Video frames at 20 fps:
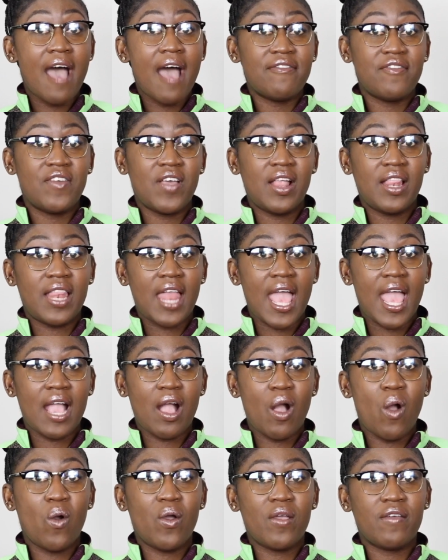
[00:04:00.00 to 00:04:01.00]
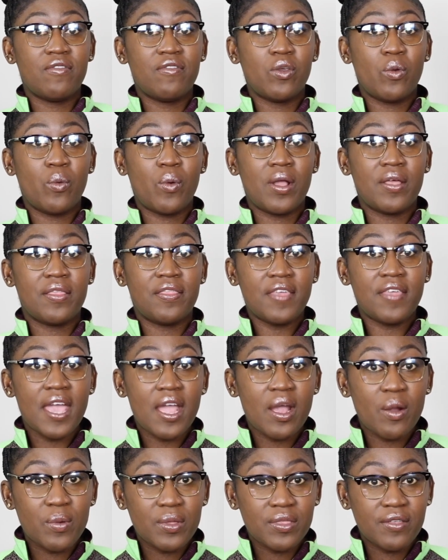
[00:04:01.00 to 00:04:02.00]
felt like, oh, if you were
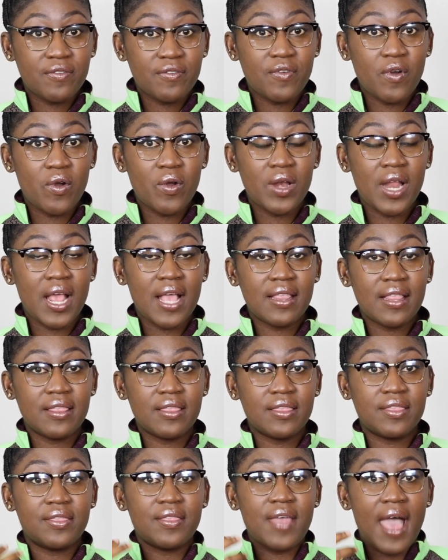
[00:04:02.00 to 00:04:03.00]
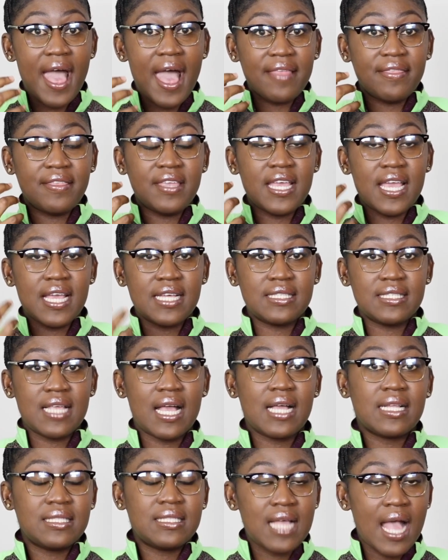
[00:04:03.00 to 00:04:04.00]
there with the phone at the
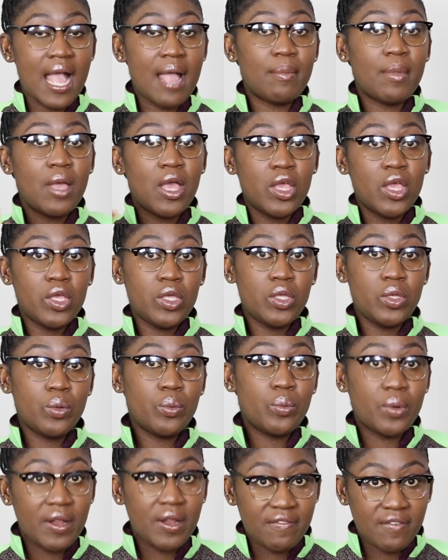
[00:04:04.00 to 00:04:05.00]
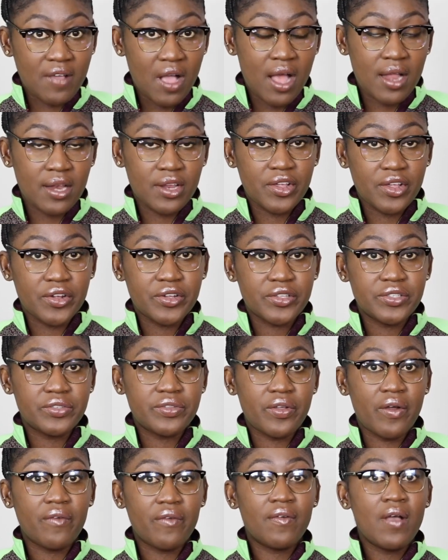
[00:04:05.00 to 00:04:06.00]
exact time, you would have gotten your
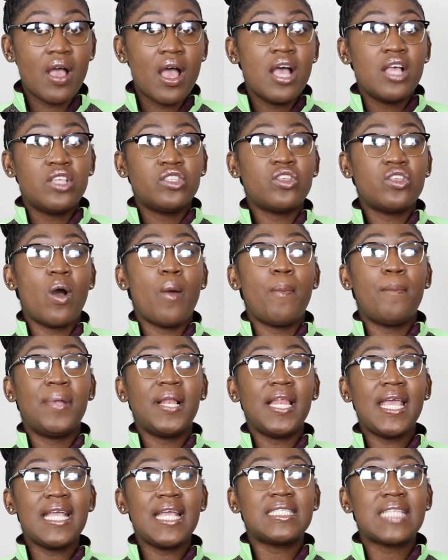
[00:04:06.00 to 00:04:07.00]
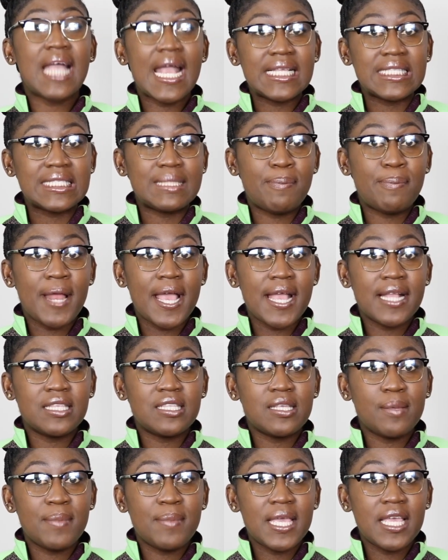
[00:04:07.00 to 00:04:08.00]
stuff. So please explain
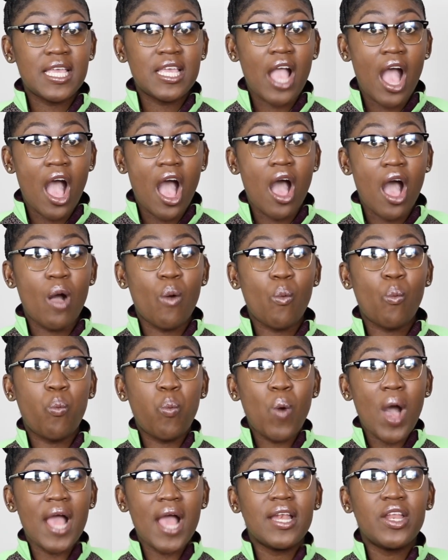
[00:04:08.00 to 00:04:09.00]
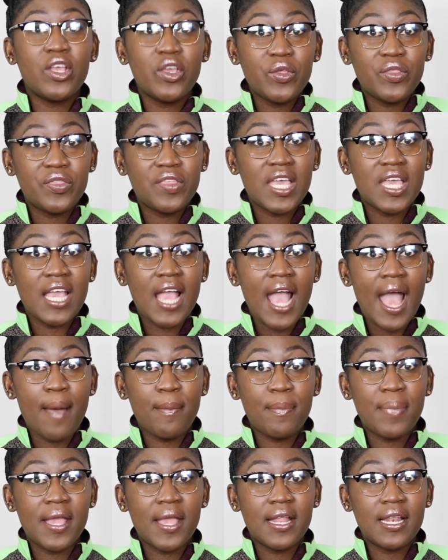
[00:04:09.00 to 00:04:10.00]
to me, y'all, what do you think
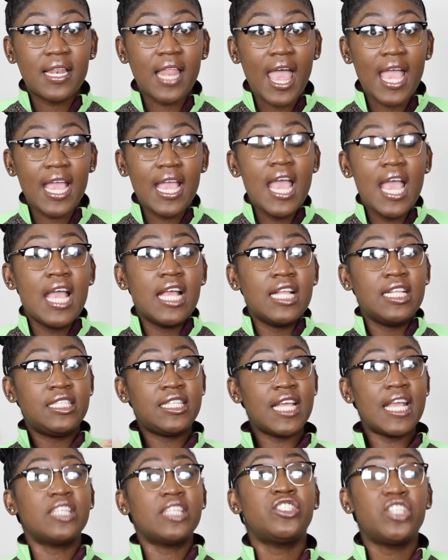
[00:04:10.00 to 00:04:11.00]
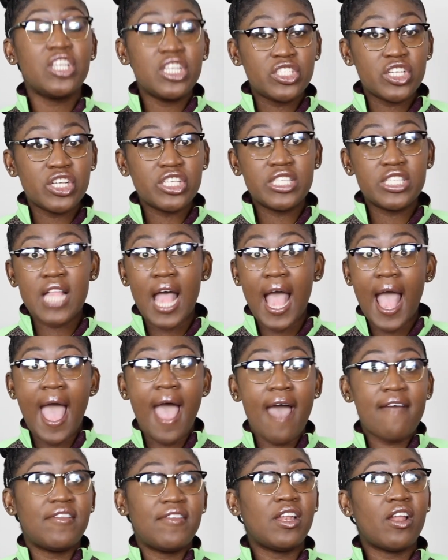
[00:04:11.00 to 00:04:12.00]
happened? Like, did she just not
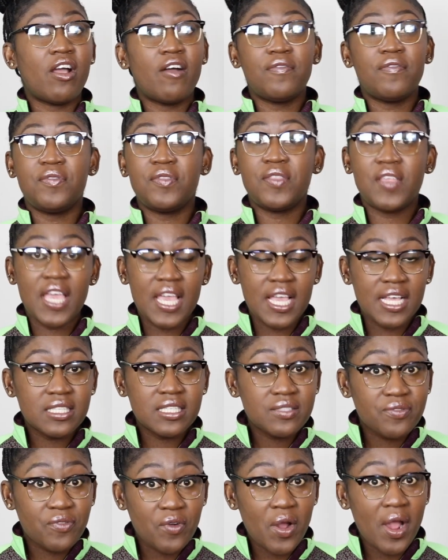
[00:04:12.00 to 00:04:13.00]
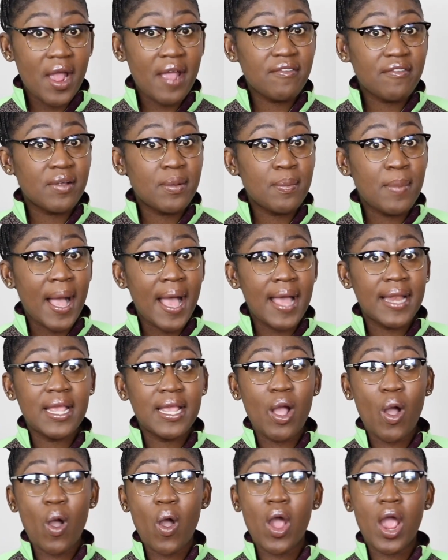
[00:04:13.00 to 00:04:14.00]
have enough things for everybody?
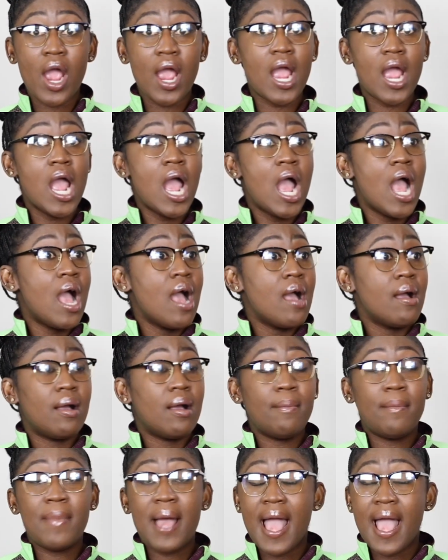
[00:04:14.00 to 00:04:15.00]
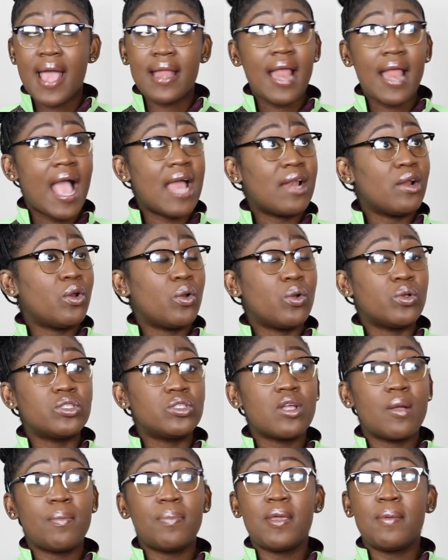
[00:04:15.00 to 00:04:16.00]
Or, man, I don't know.
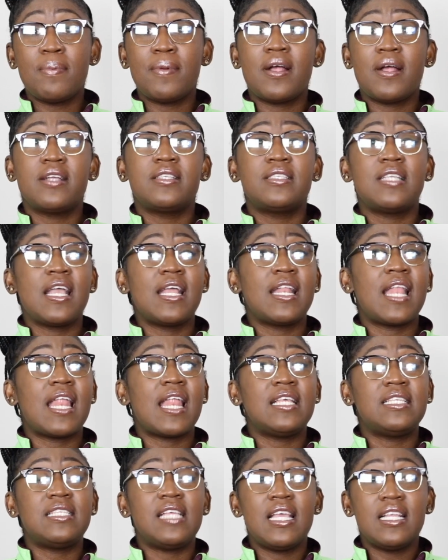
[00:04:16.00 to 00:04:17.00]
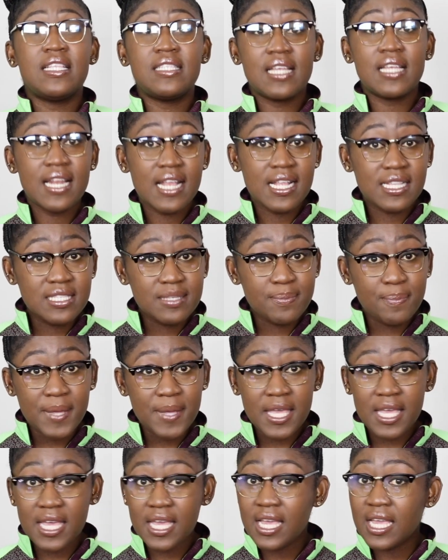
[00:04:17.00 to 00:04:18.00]
Some people are saying that it's internet
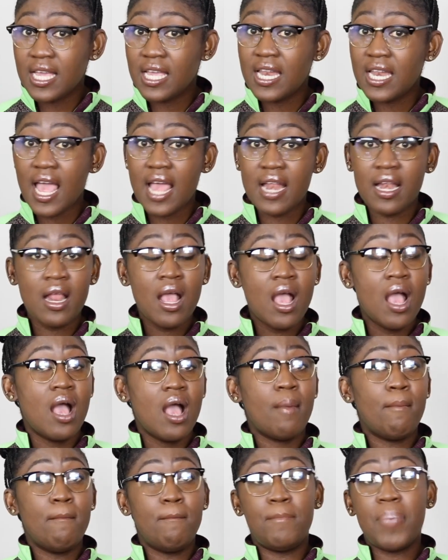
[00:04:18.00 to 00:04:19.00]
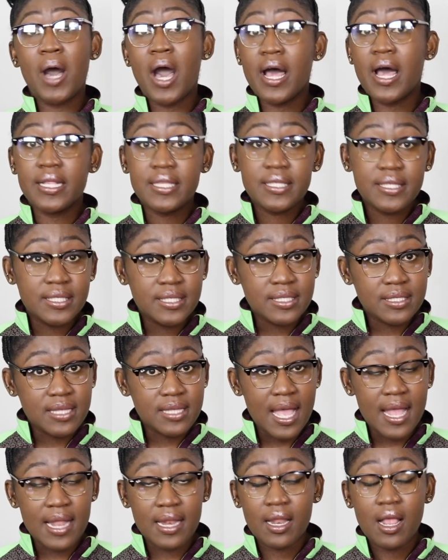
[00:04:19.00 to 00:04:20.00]
speed and bots
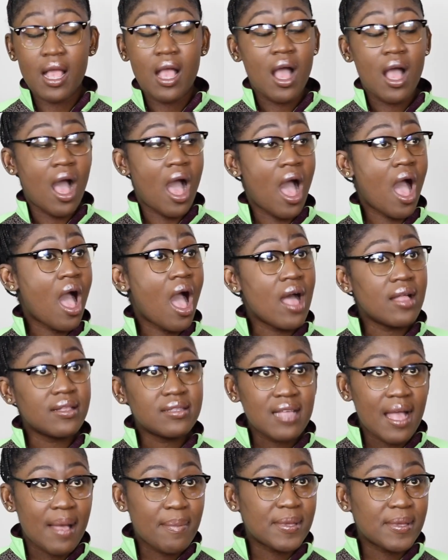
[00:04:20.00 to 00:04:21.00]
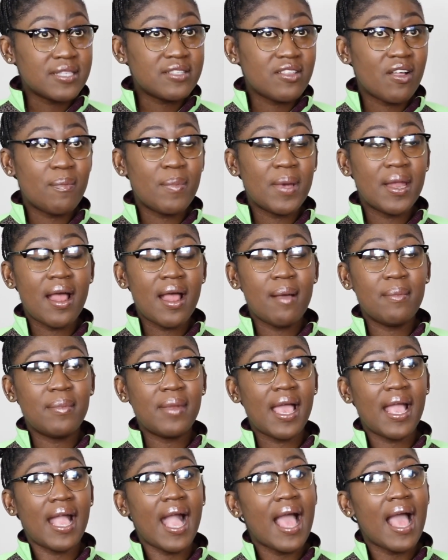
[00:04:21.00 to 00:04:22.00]
and all type of stuff. But I'm
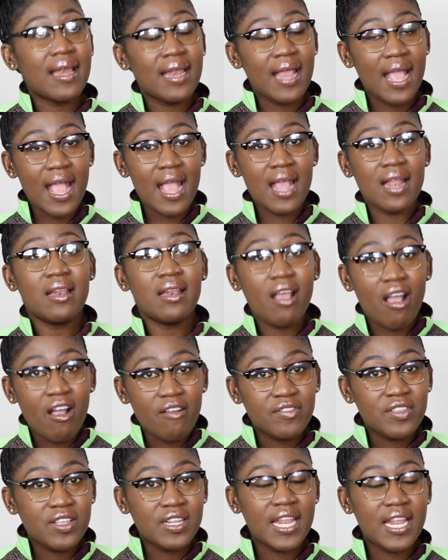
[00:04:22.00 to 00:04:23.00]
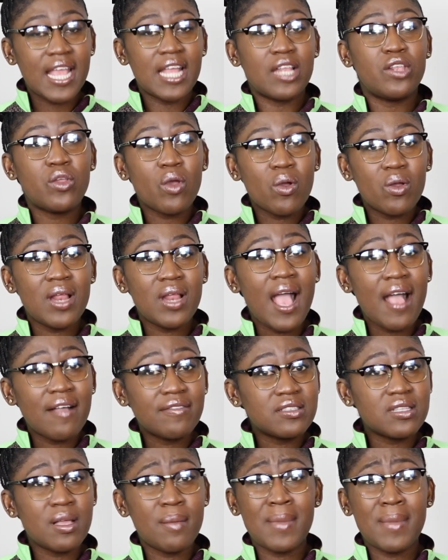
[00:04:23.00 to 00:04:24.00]
like, at the end of the day, don't have
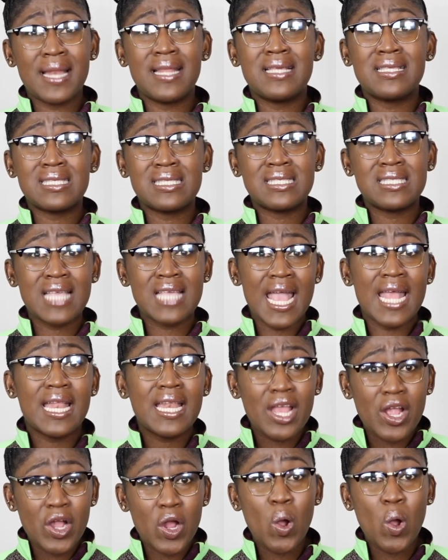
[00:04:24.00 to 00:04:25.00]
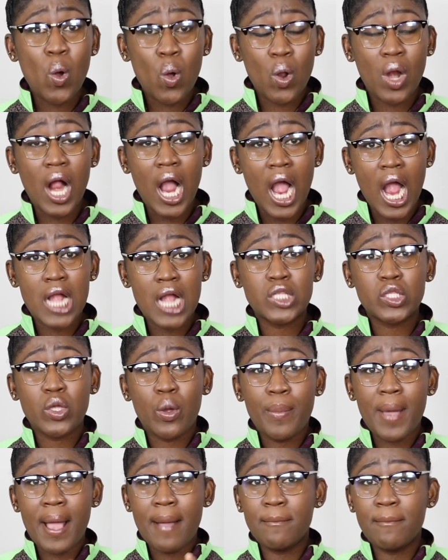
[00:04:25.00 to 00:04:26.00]
somebody set their whole cart
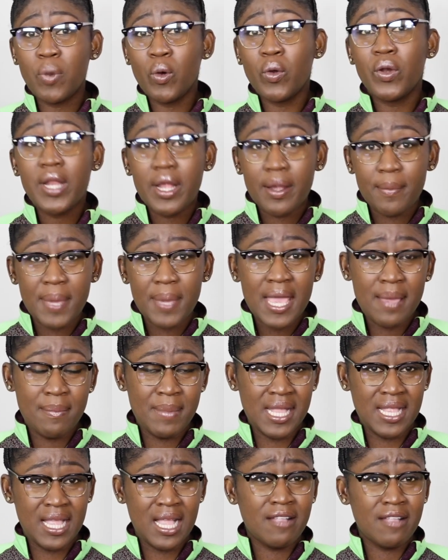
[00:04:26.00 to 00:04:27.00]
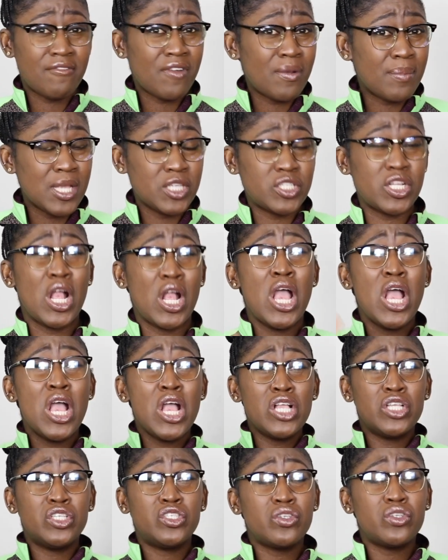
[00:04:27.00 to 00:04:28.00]
up and put their payment information
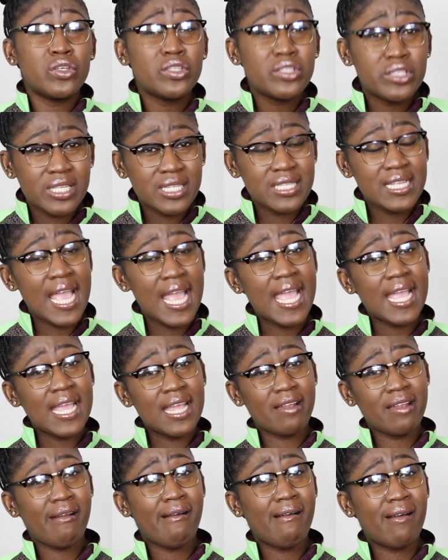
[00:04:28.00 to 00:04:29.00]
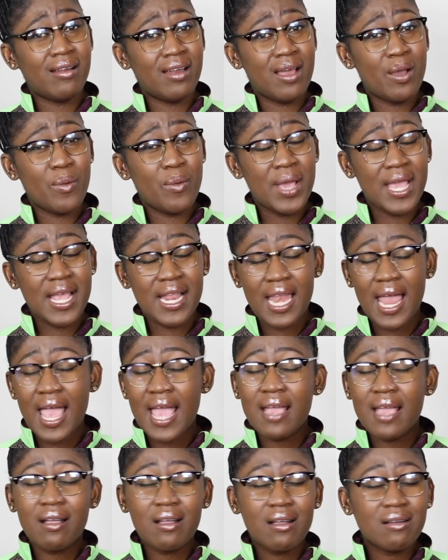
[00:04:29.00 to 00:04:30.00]
just to take it all away.
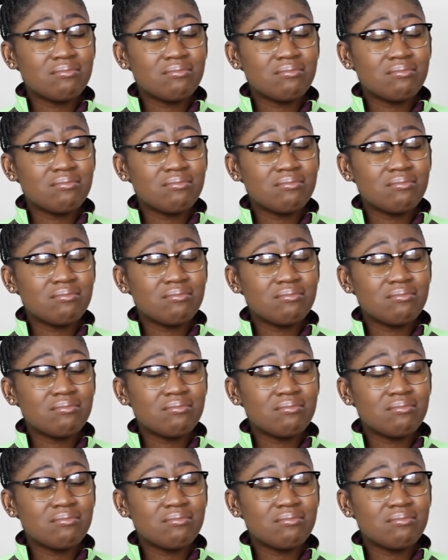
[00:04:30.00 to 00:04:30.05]
Like,